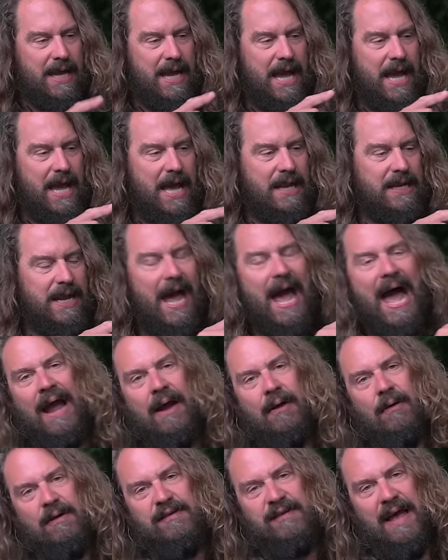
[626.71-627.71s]
And
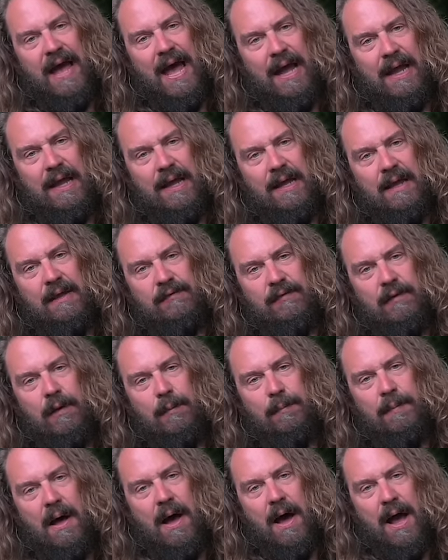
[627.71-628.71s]
Acratech is a
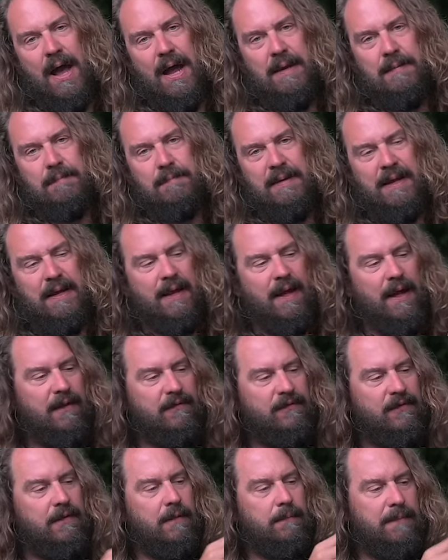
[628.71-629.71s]
little behind
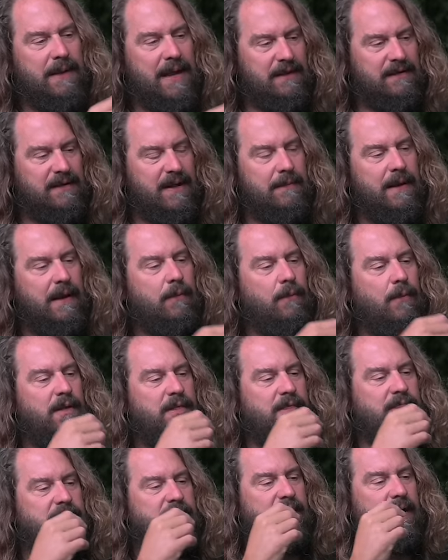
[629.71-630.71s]
because of the pandemic
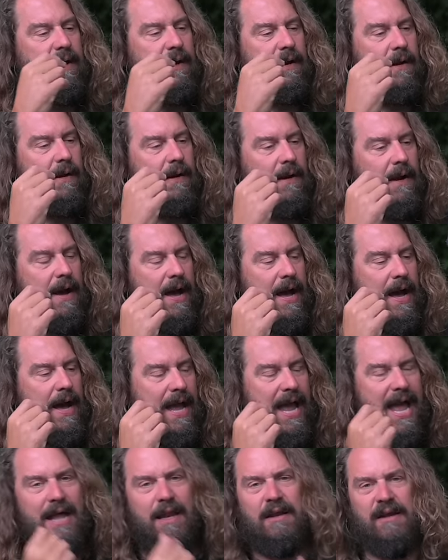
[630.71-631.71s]
with their
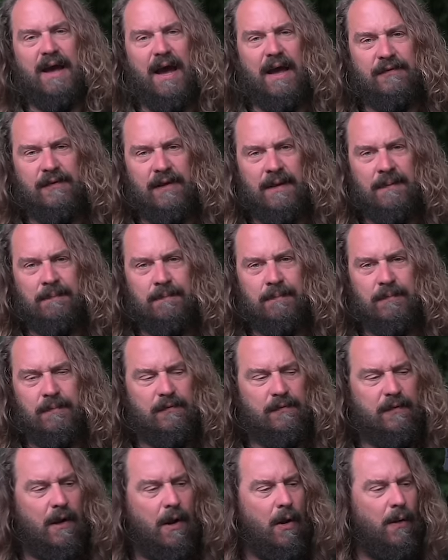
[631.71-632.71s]
uh, anodizing.
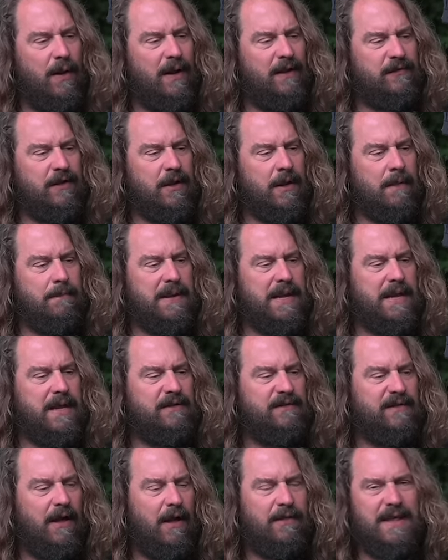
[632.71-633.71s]
So it's gonna be
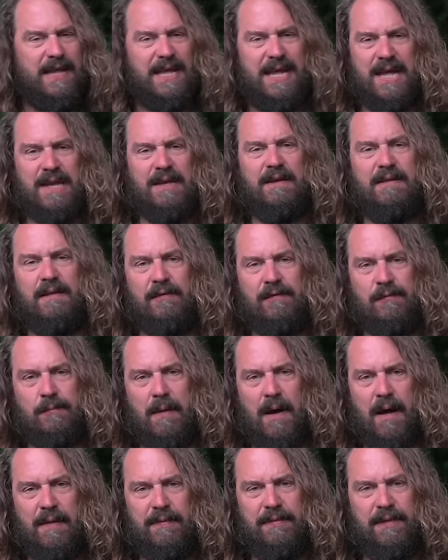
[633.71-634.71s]
until the end of this
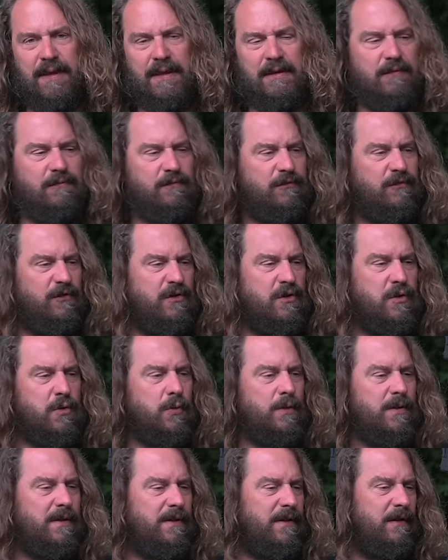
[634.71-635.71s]
month, into
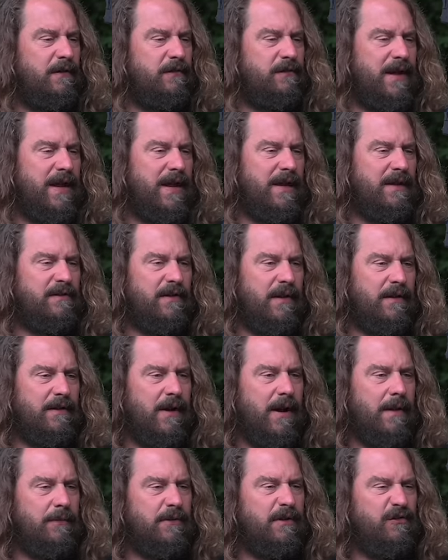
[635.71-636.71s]
June, they're saying, until
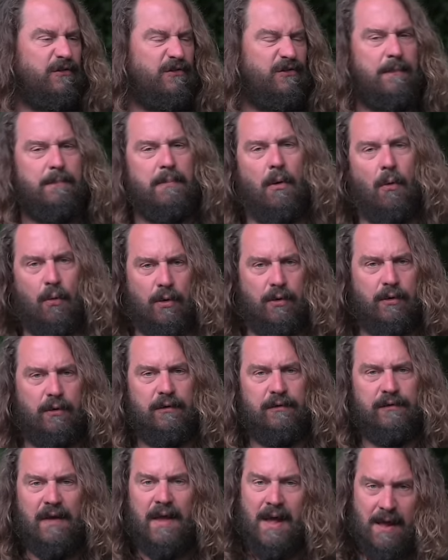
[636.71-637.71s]
they're able to ship
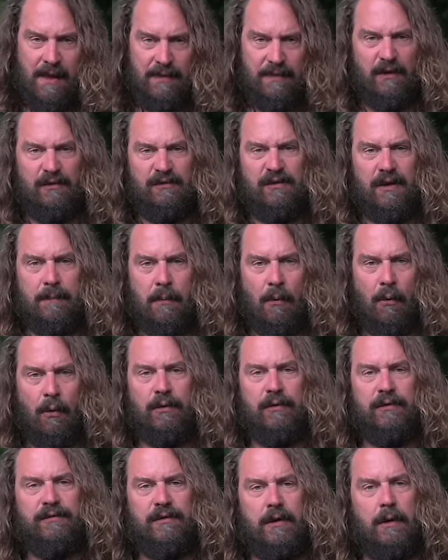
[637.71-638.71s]
orders. They'll ship
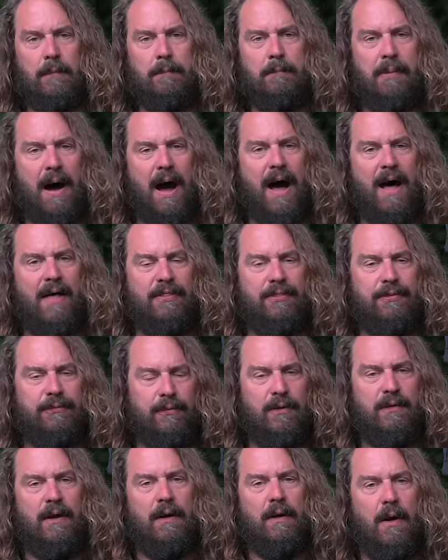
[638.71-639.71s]
orders that are bought
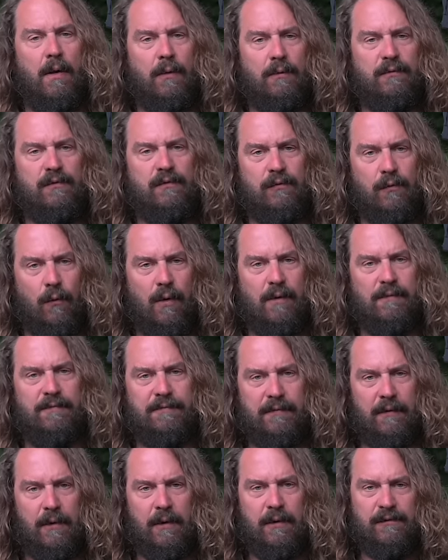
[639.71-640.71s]
through their own store
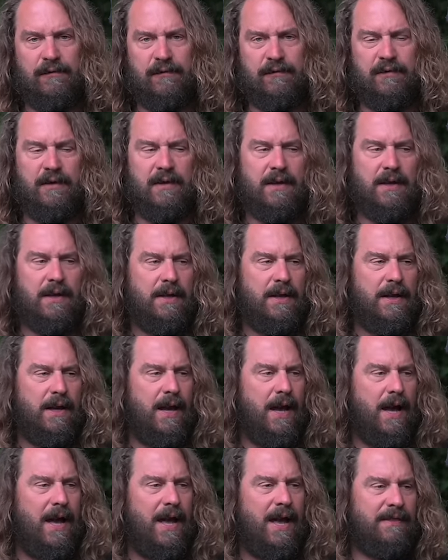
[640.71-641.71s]
first.
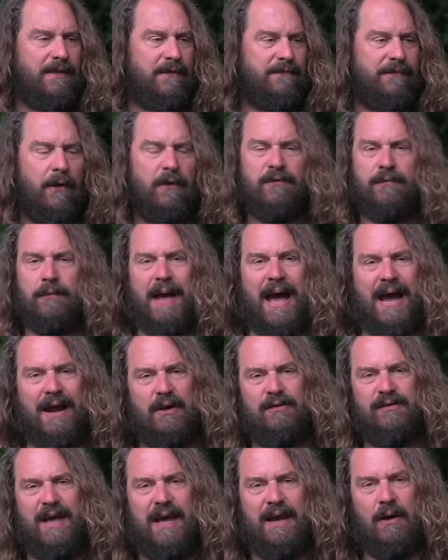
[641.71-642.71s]
Uh, and the folks from
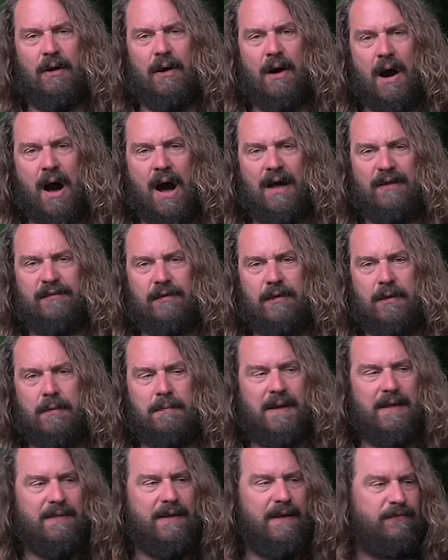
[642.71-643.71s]
Acratech are
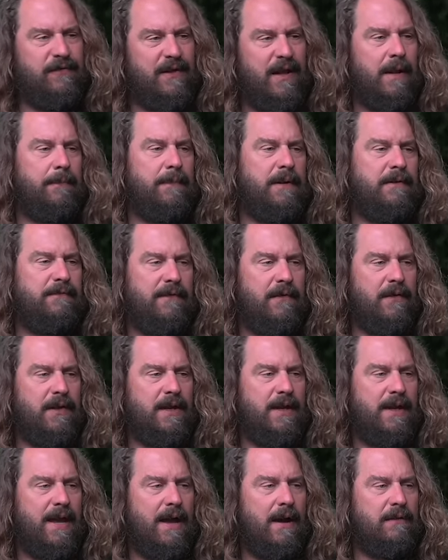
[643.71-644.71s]
awesome, and they've set up an
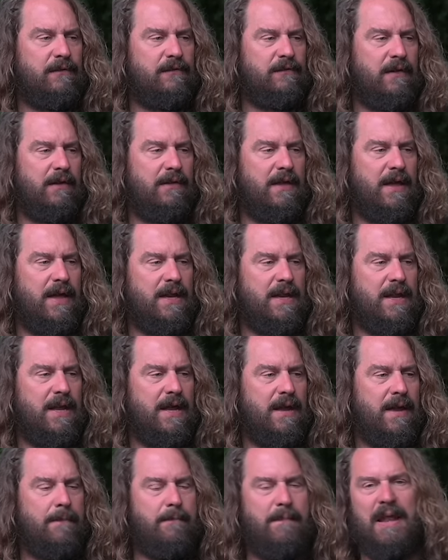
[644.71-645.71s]
affiliate account so that
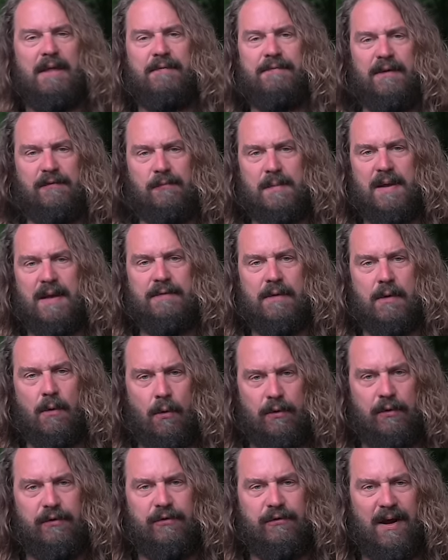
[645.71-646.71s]
it, it benefits me if you
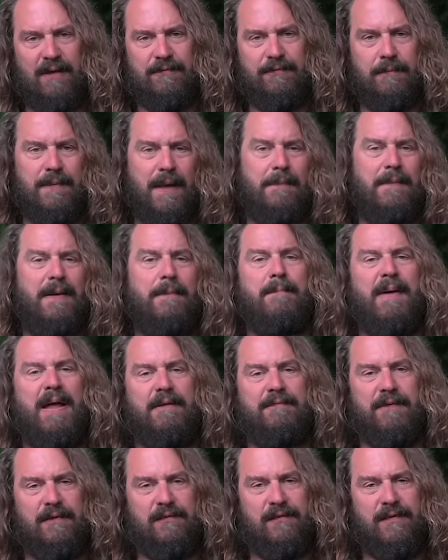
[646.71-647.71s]
order direct from them. It
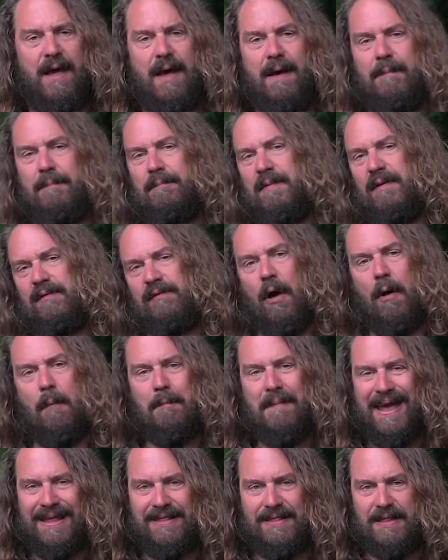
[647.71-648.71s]
benefits them. It's all
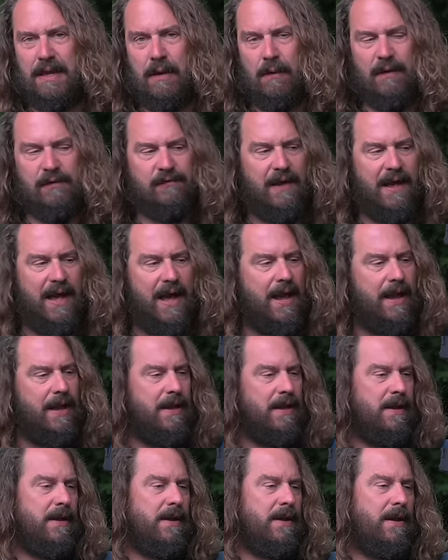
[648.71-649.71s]
made in the U S A,
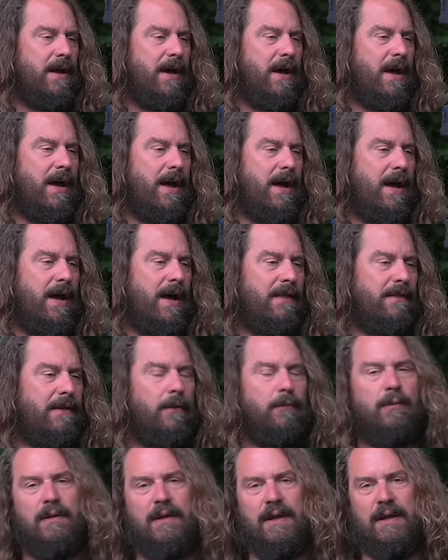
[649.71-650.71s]
uh, and
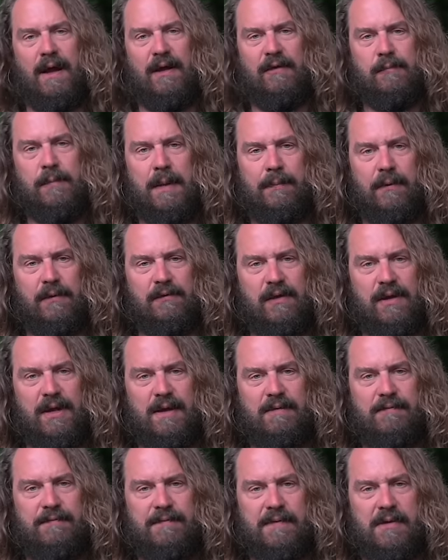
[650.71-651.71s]
they're really nice people, so you
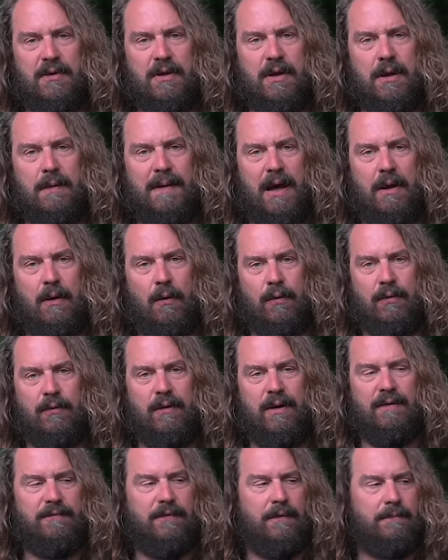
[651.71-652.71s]
can feel good about
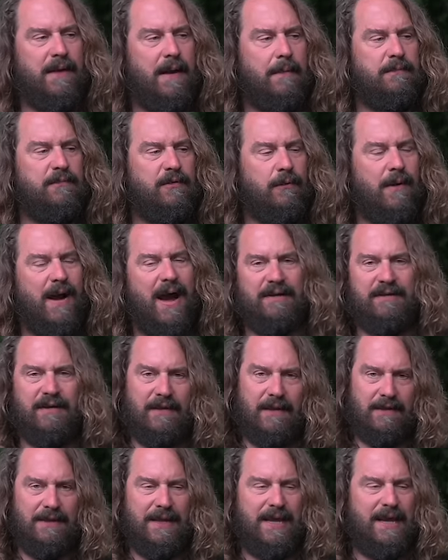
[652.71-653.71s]
ordering from them direct,
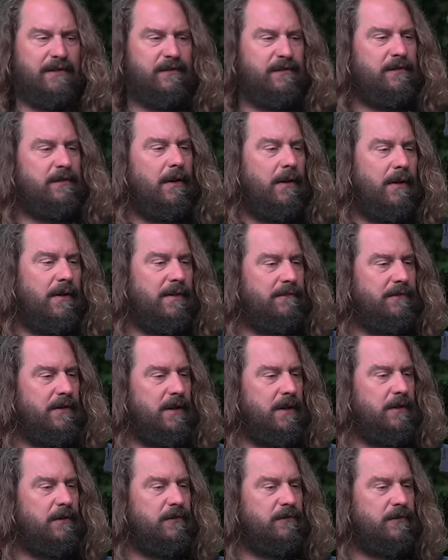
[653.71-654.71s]
and the links are in the
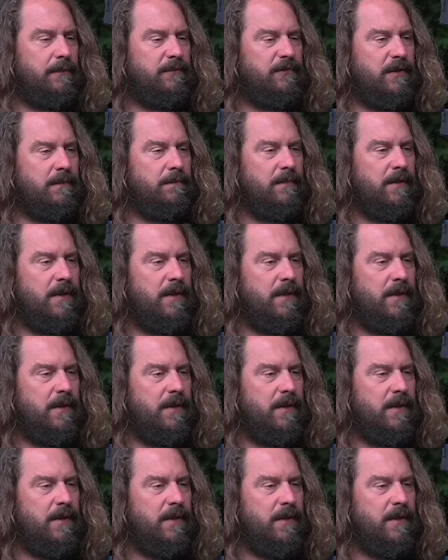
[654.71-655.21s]
video description.